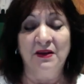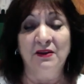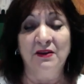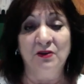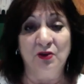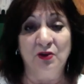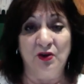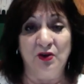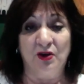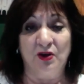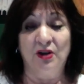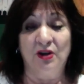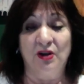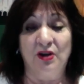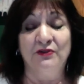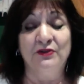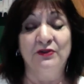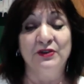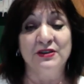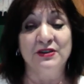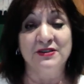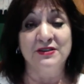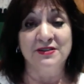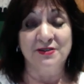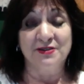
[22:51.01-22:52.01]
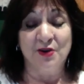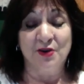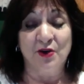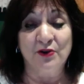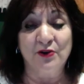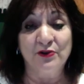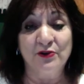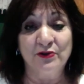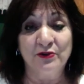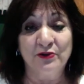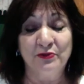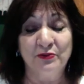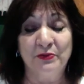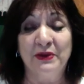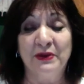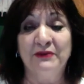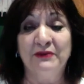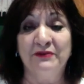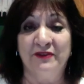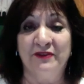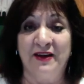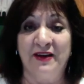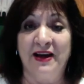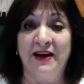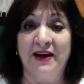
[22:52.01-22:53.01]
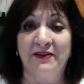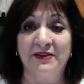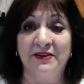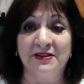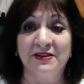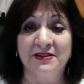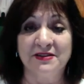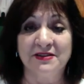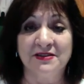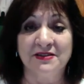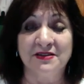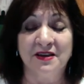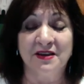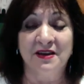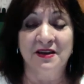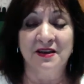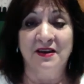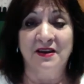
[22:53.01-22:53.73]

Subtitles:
not only for yourself but for others,